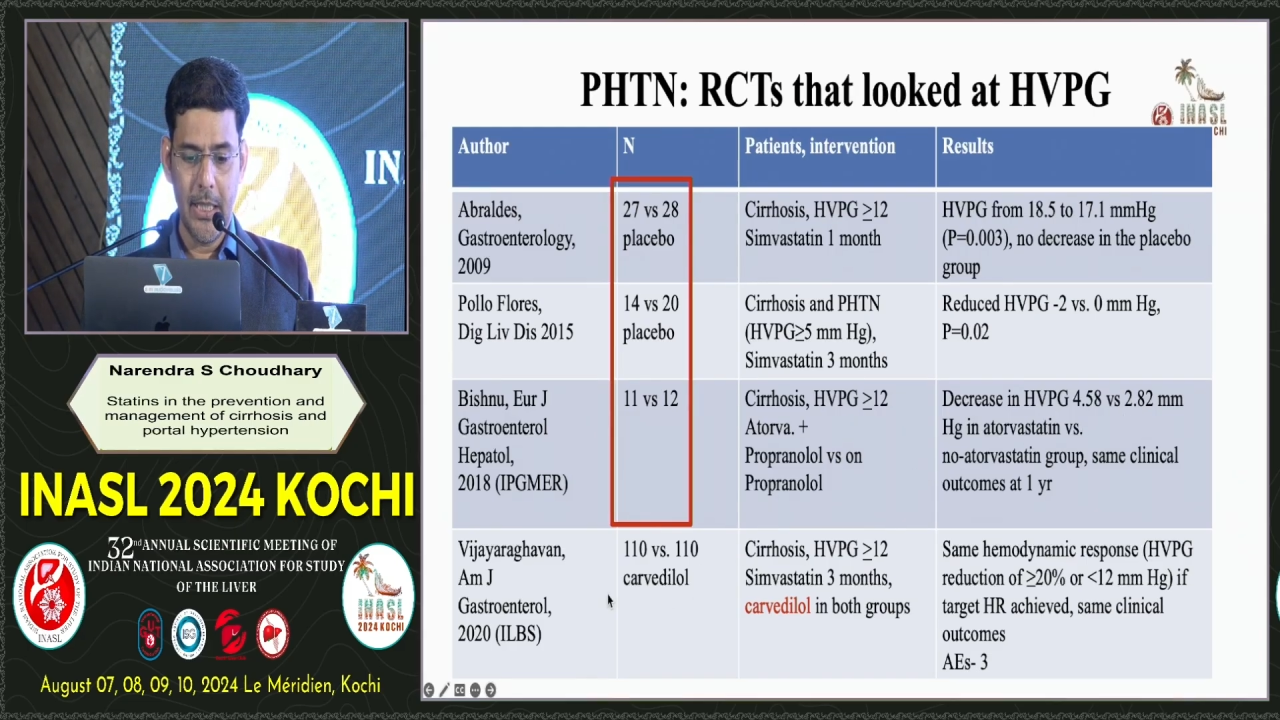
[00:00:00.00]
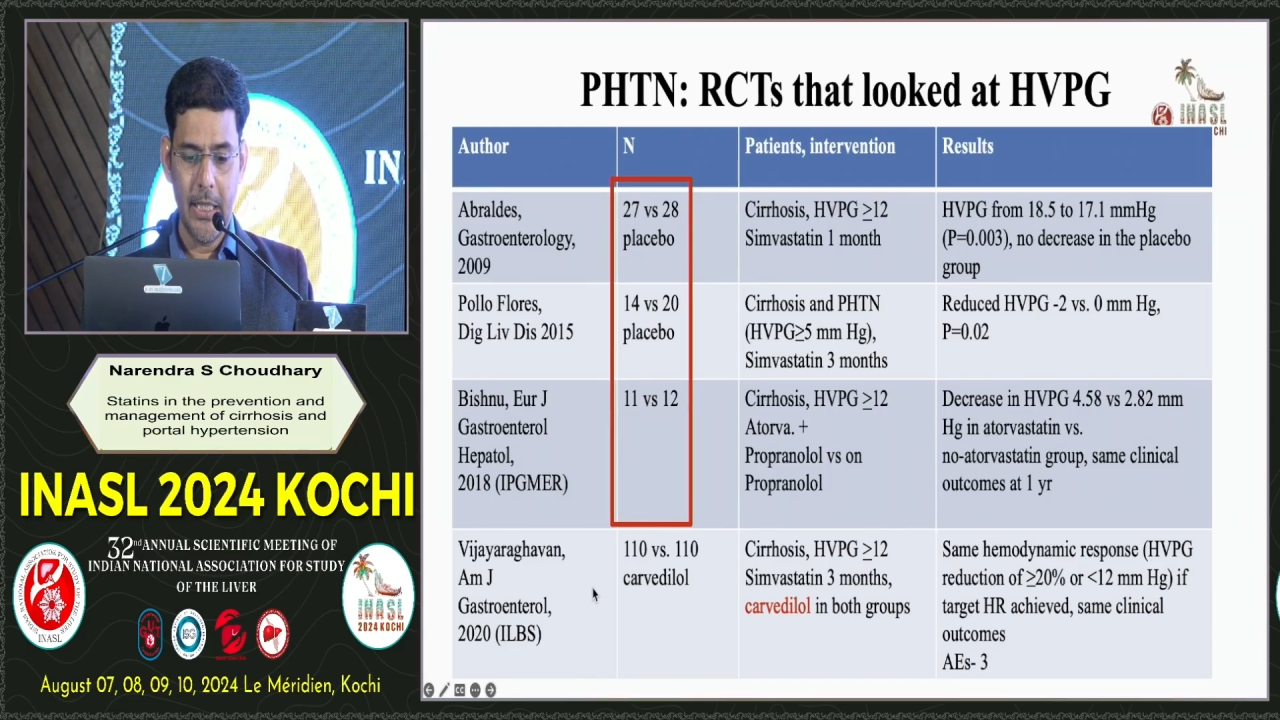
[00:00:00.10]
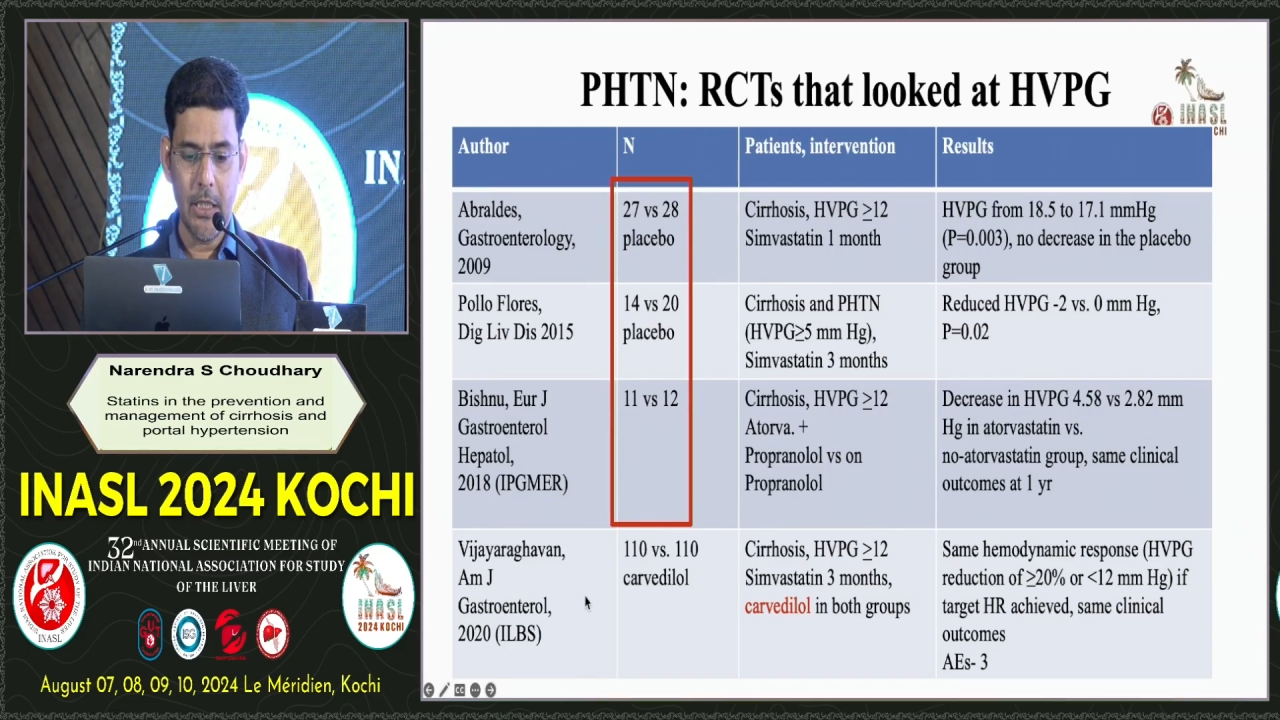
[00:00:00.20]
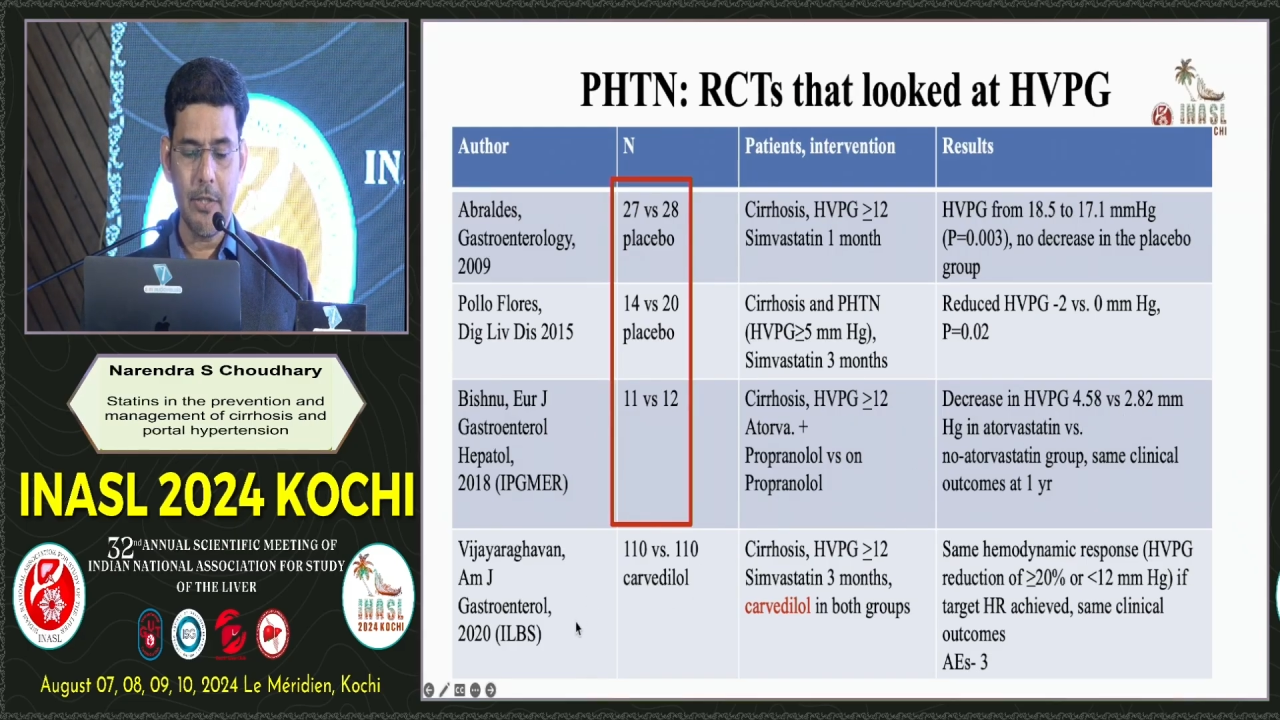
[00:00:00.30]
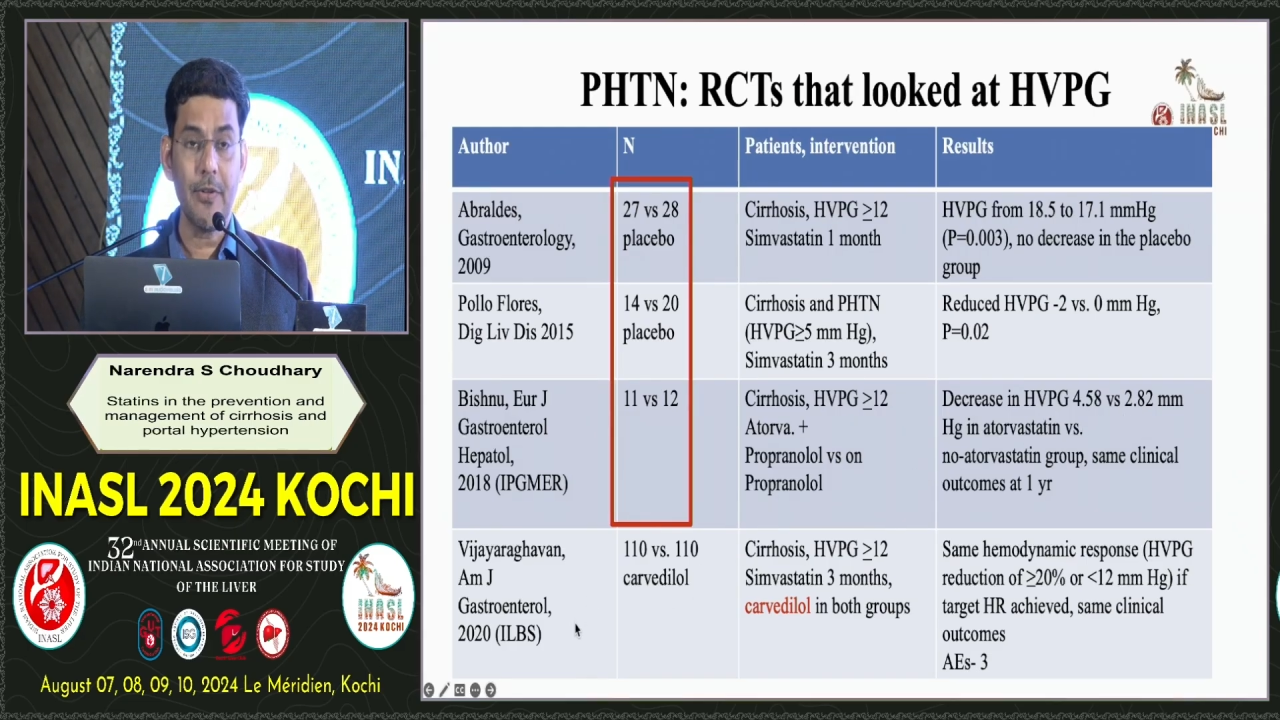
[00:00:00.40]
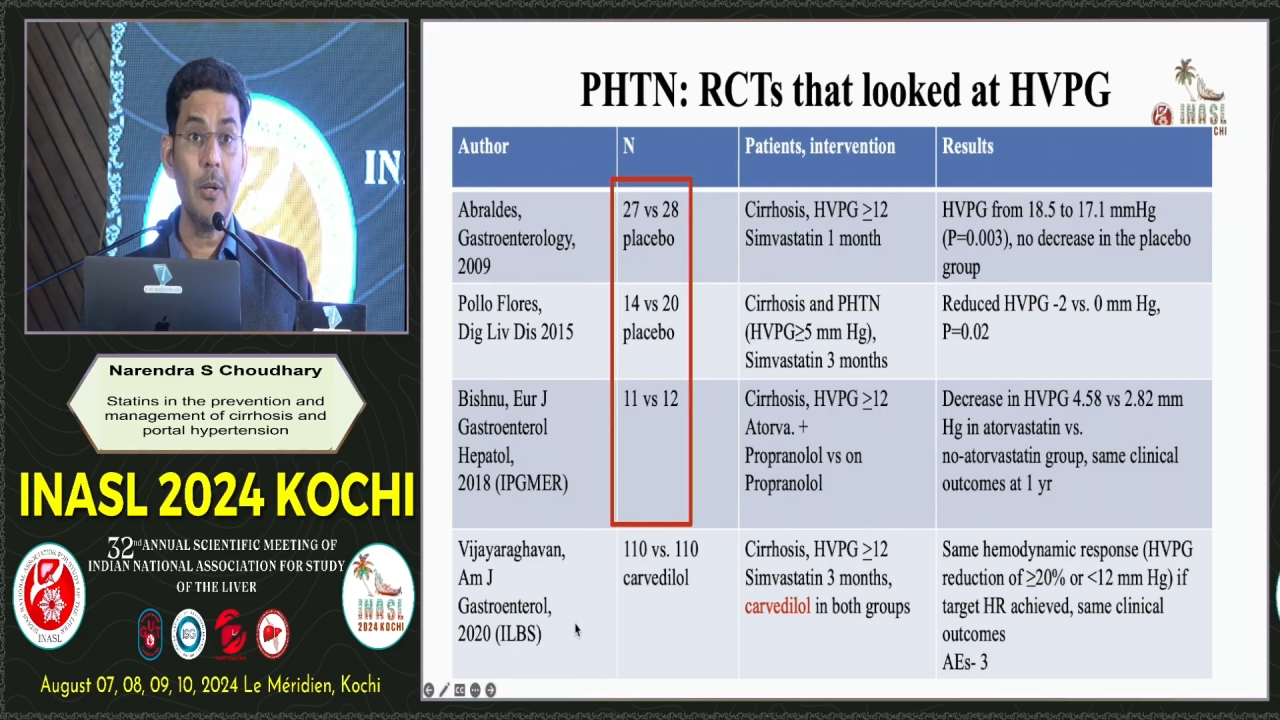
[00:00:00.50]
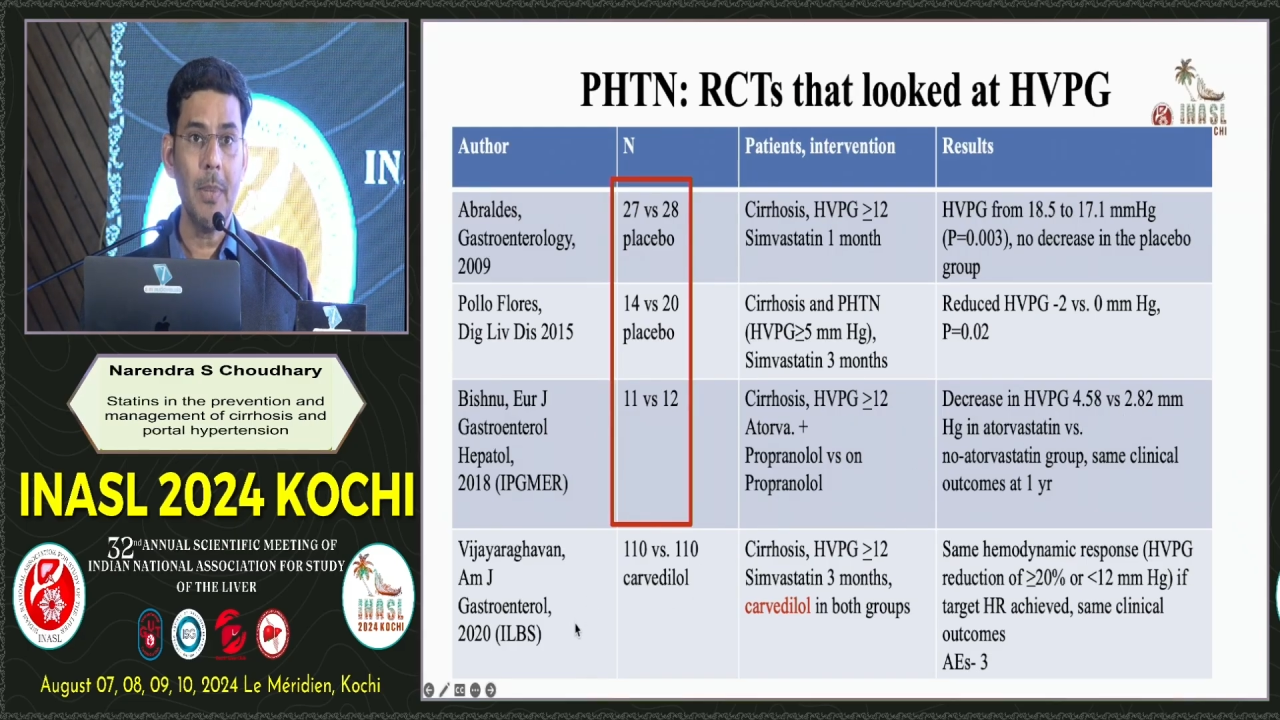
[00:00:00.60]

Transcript: it is from